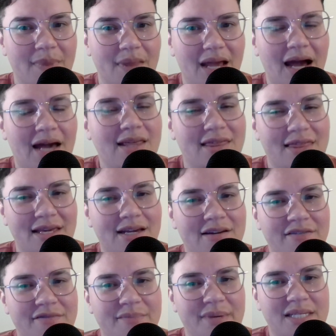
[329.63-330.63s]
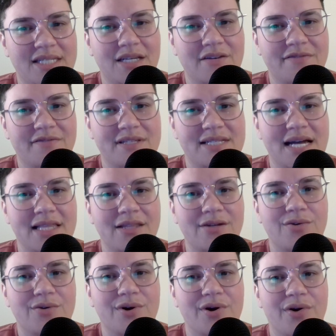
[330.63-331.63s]
I think of myself as that
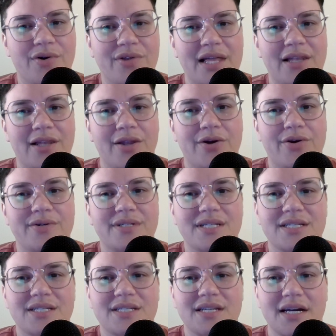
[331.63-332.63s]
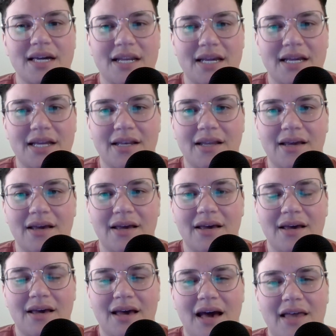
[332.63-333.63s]
little girl that learned to suck it in,
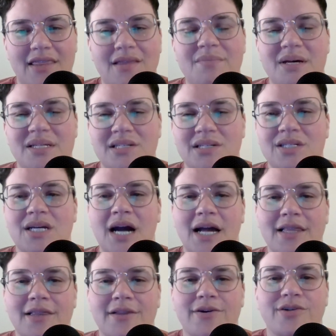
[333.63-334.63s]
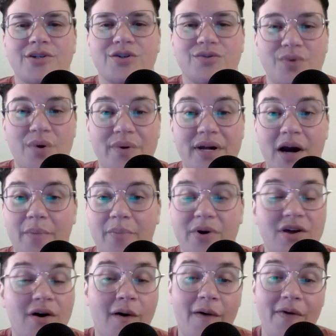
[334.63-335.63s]
and the messaging I learned growing up
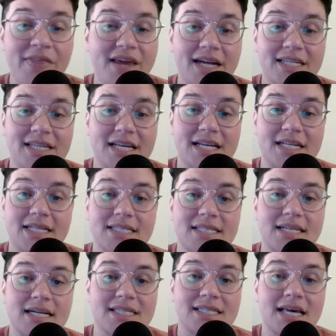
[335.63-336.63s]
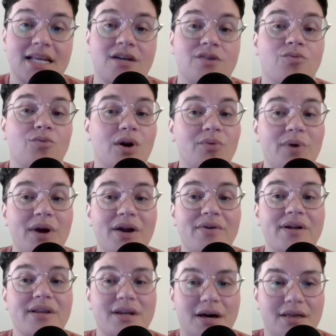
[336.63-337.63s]
with all the identities that said in one way or
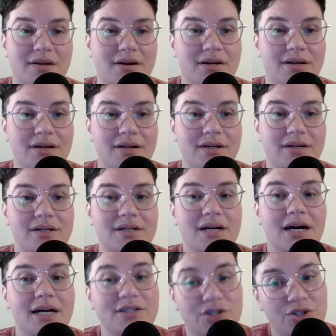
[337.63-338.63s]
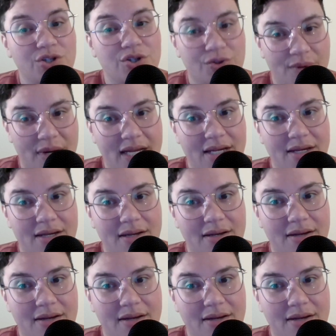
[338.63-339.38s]
another, I should shrink.